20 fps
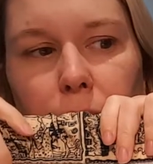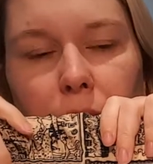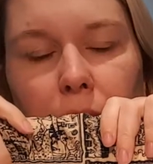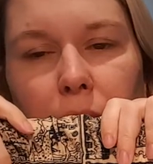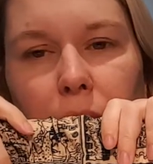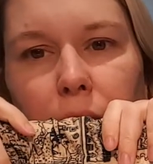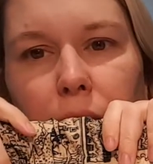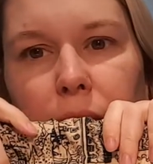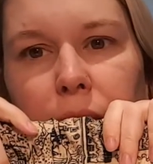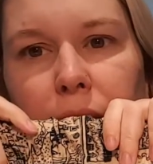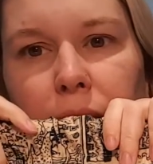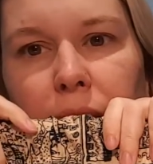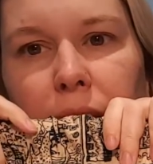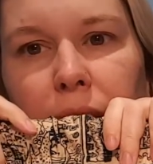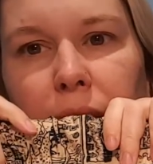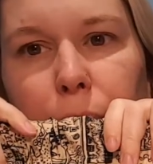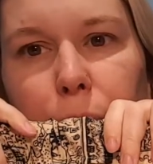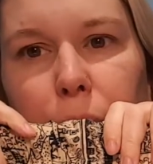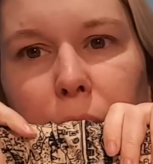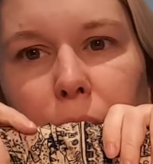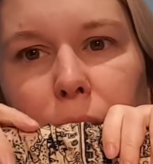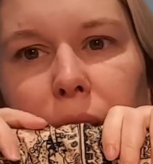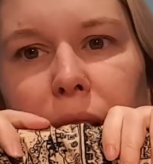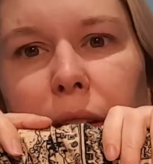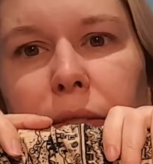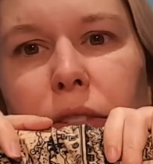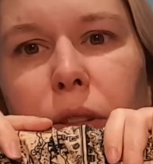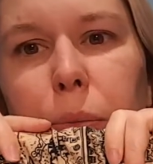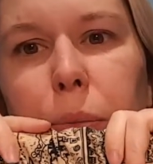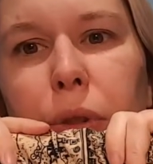I think I probably
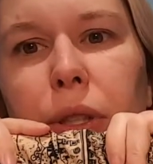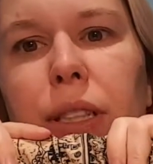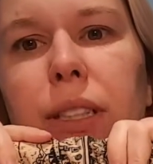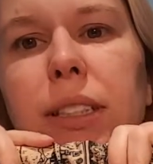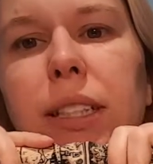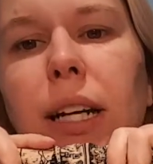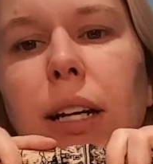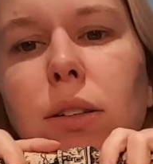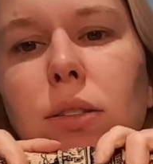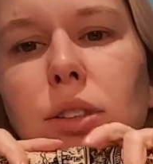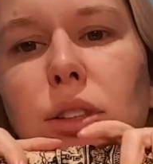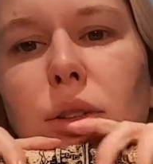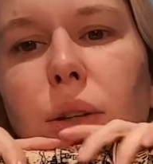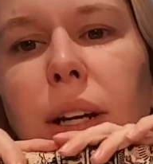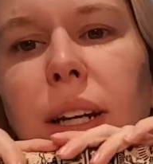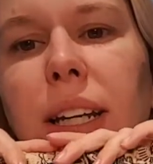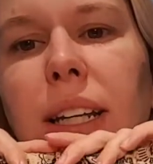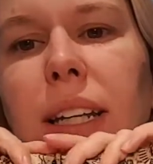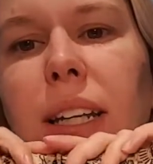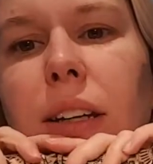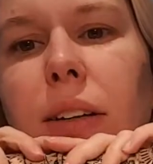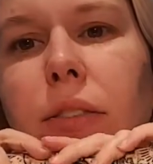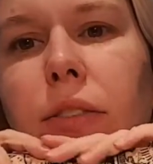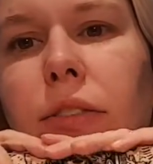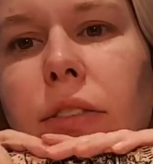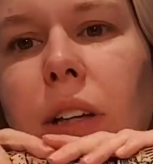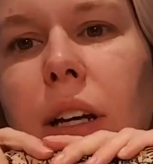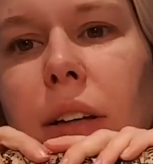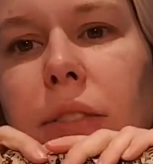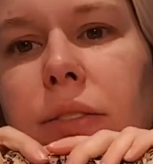have to put it down so I can
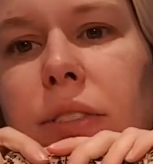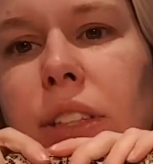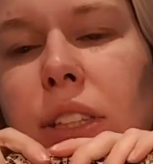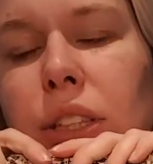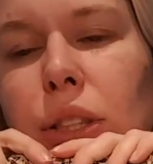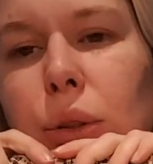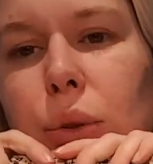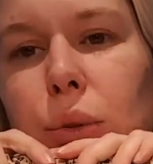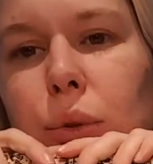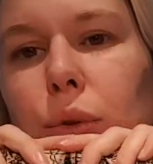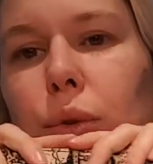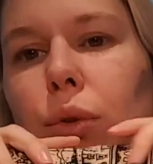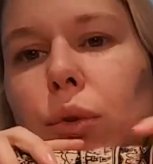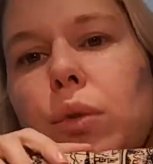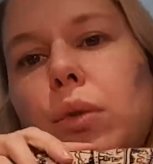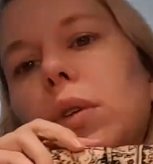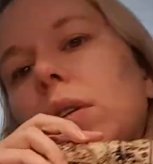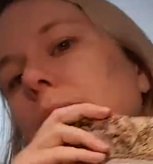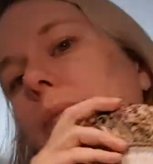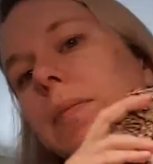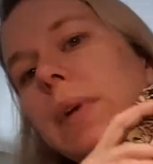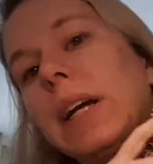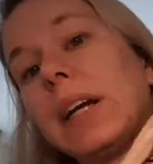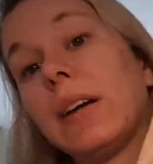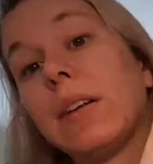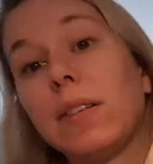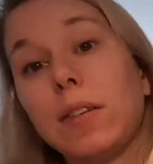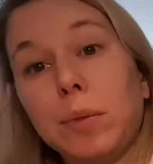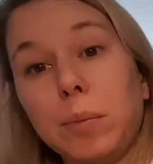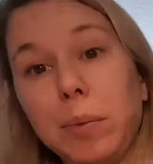give love to my
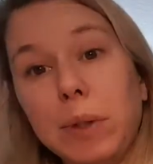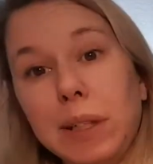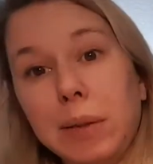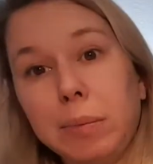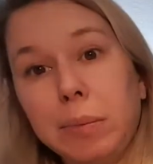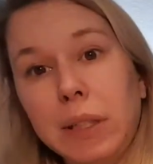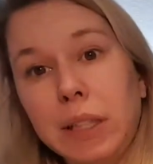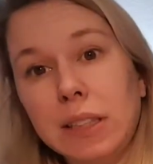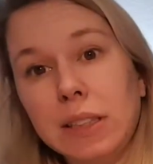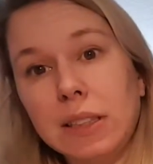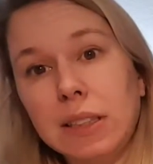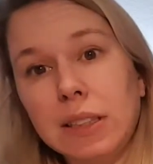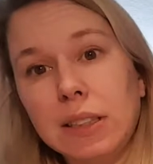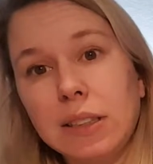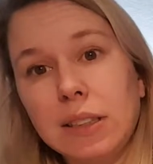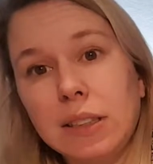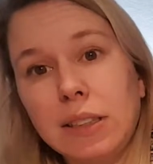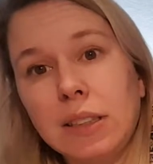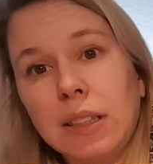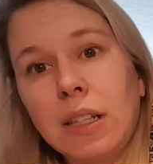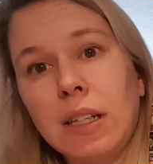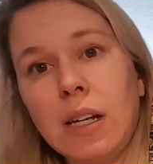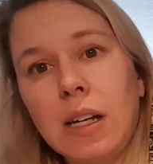other big pieces.